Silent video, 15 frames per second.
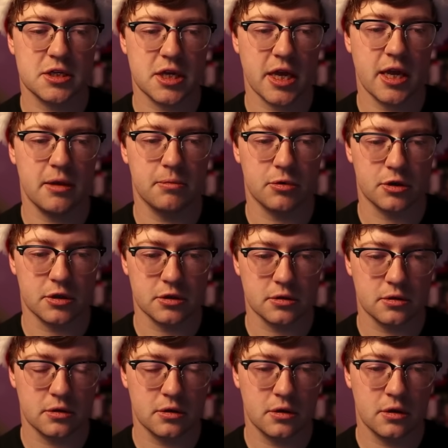
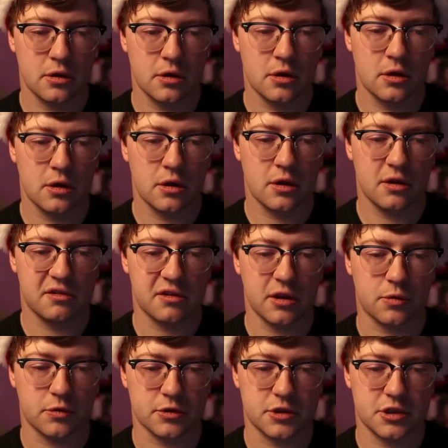table is
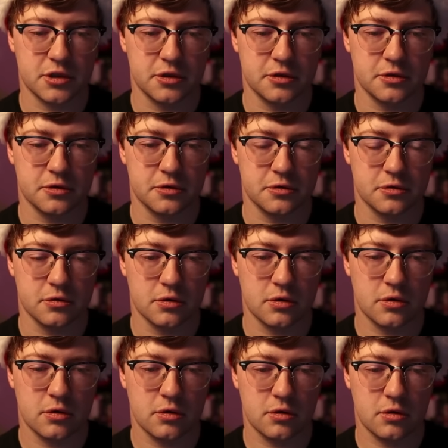equal to